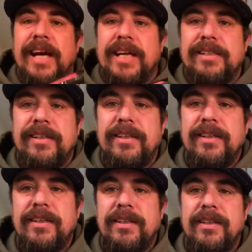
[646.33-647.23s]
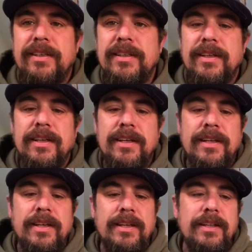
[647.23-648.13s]
it.
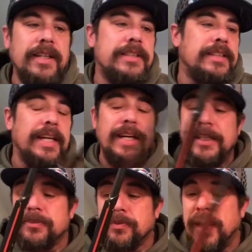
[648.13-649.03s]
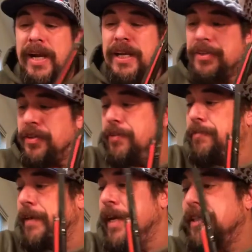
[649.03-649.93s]
This thing is ready to
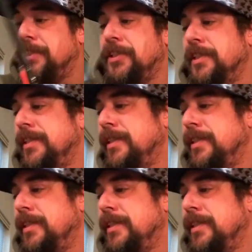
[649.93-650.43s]
fish.